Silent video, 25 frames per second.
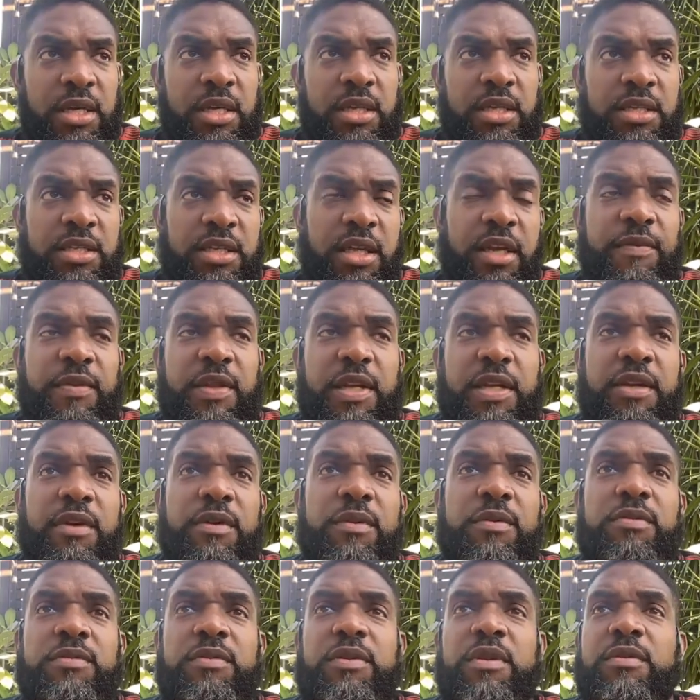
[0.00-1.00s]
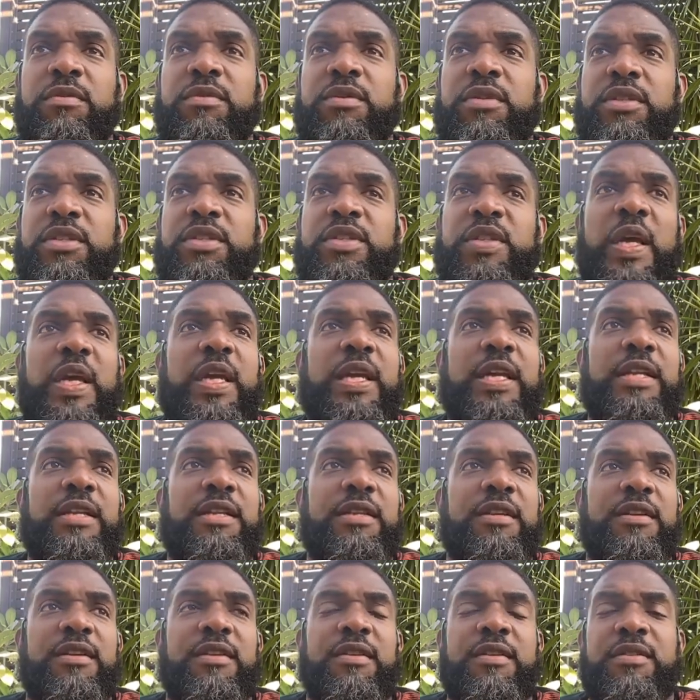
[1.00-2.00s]
same thing. Don't don't just say it,
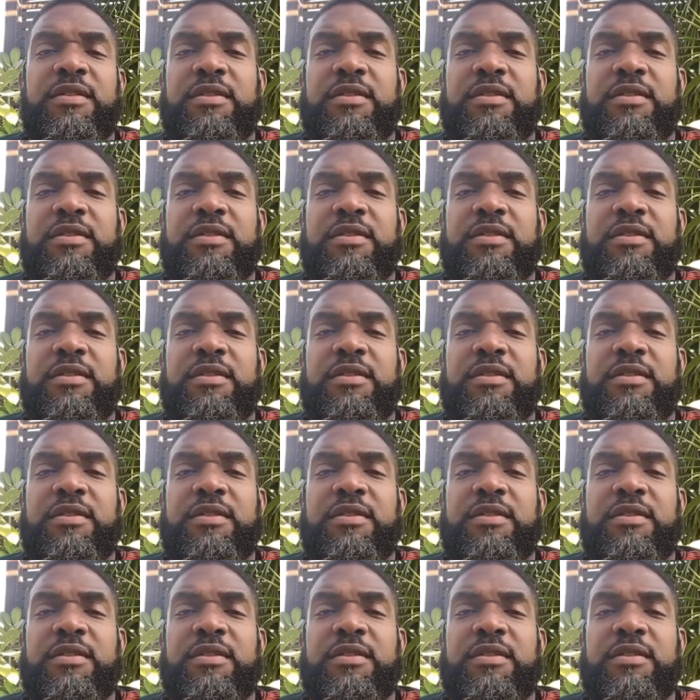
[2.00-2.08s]
you know,